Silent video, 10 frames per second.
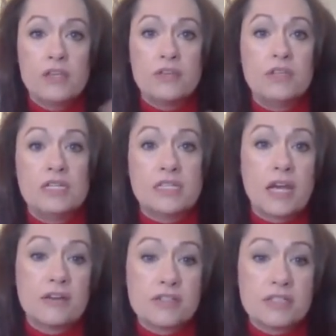you need to
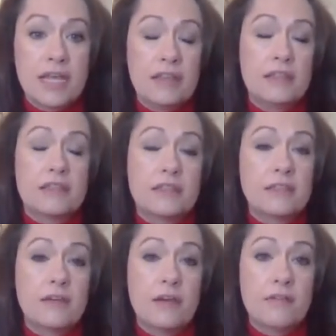understand
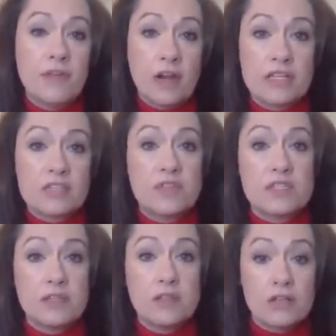the various
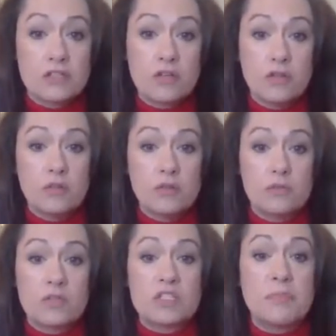physiological
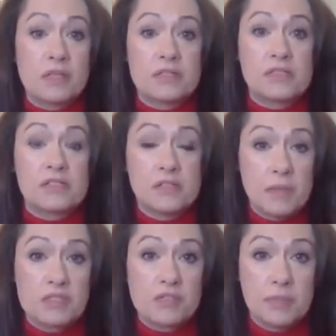responses to
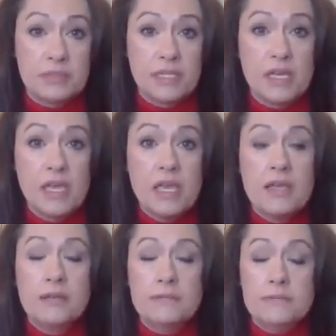muscle
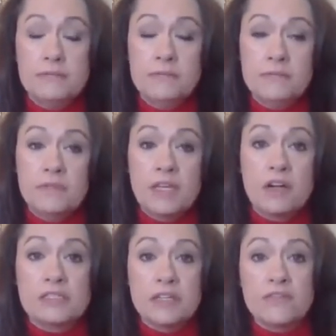building. There
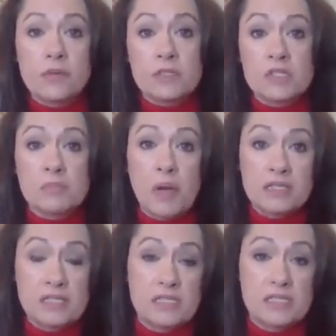are different
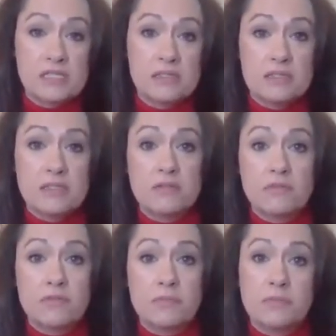responses
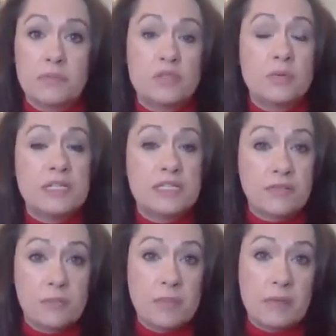between
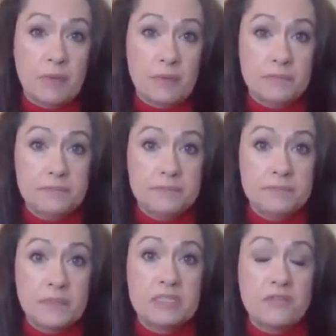different people,
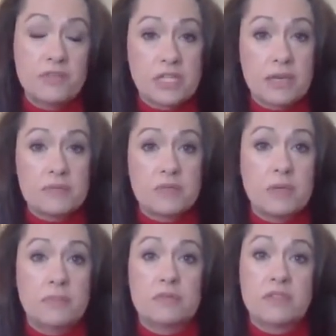different types of
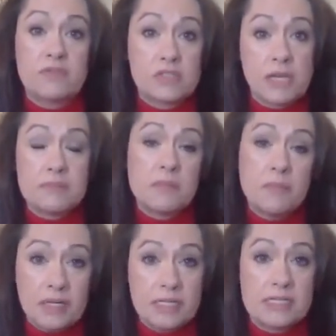people, different types of
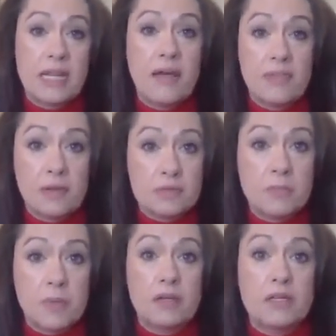bodies, and how they
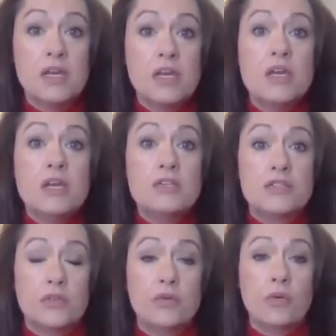respond
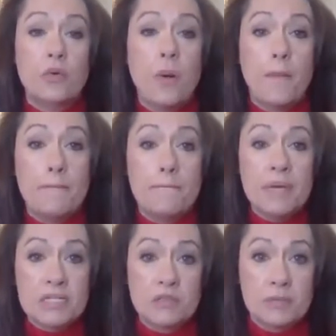to
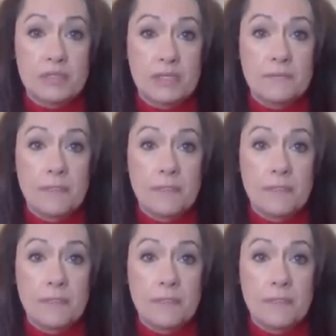muscle building.